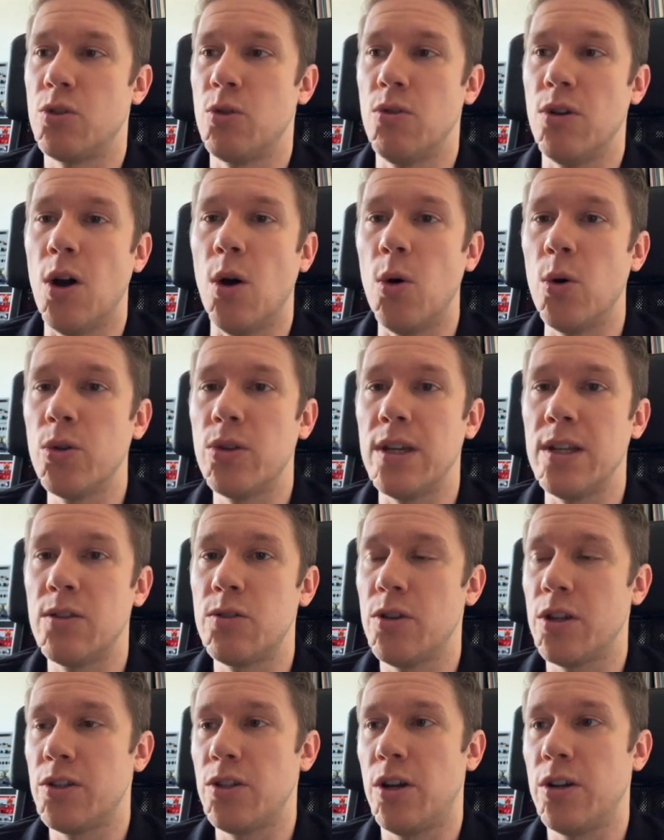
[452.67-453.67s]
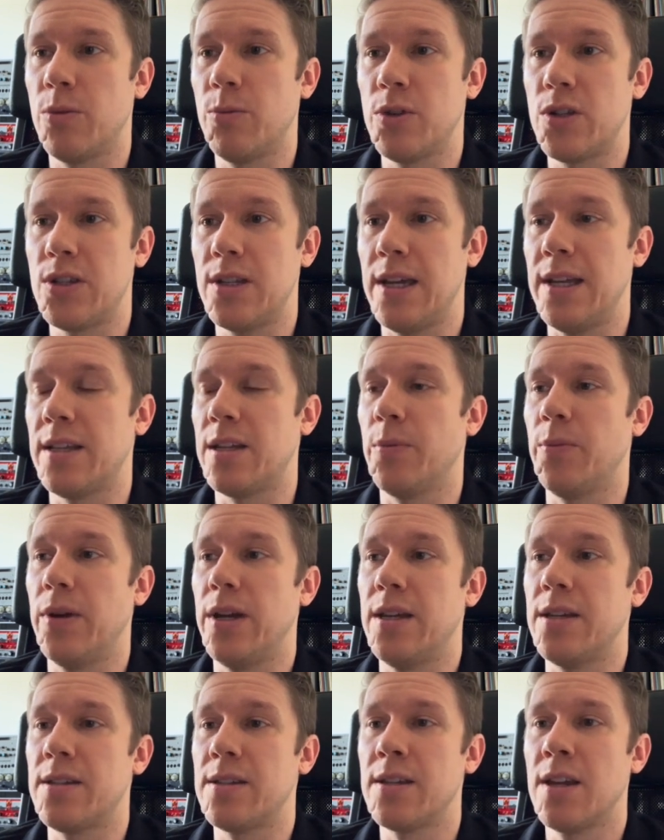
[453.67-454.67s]
load into autonomous
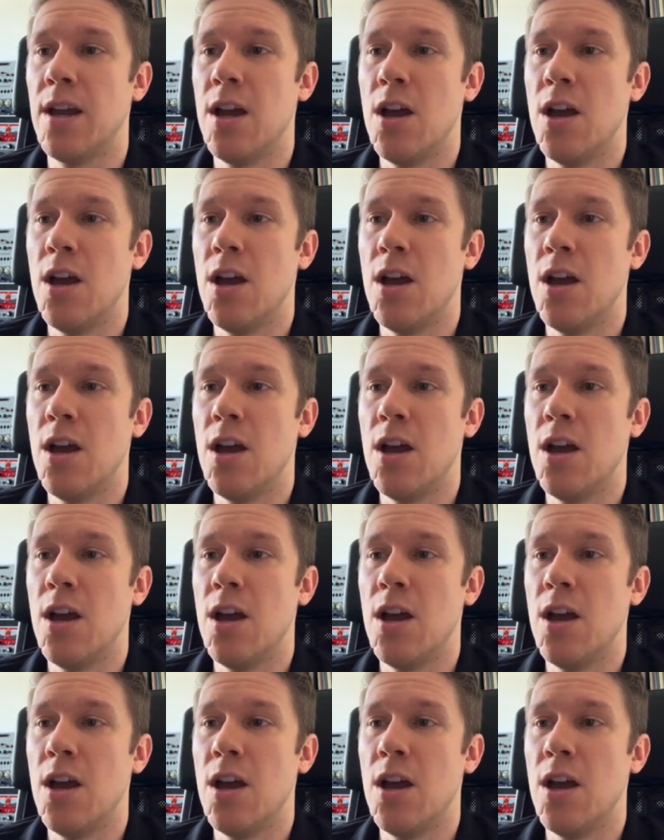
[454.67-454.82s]
database,